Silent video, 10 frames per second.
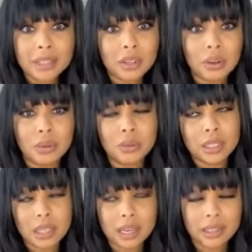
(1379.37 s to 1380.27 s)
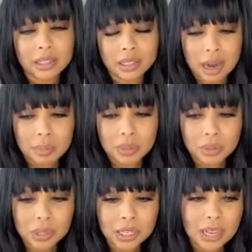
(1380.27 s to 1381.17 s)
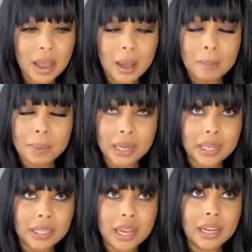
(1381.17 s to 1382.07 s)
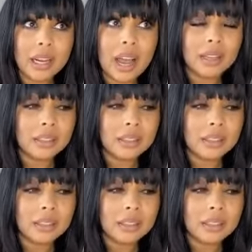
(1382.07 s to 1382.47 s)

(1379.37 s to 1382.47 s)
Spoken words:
So it's like a good opportunity. But yeah,